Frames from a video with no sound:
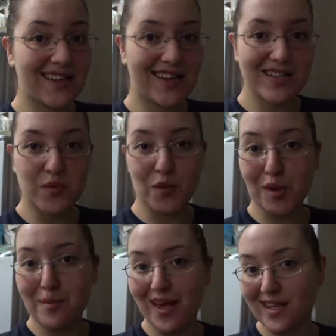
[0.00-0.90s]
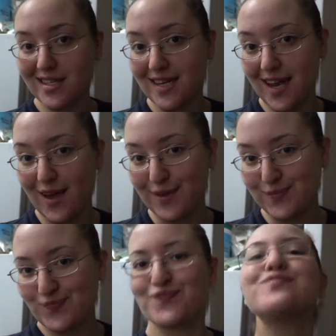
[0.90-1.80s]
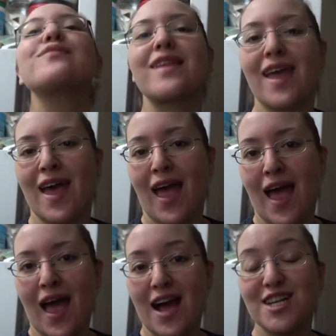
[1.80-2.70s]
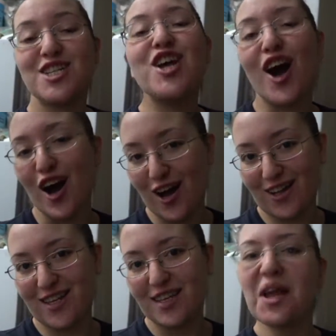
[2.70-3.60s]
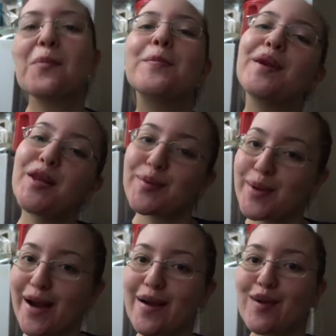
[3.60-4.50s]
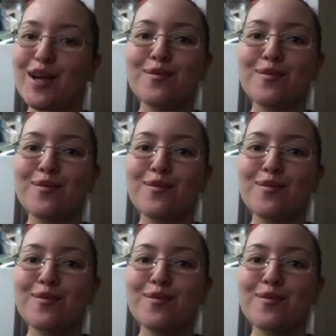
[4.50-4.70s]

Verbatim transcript: guess what we're making today? Chocolate blueberry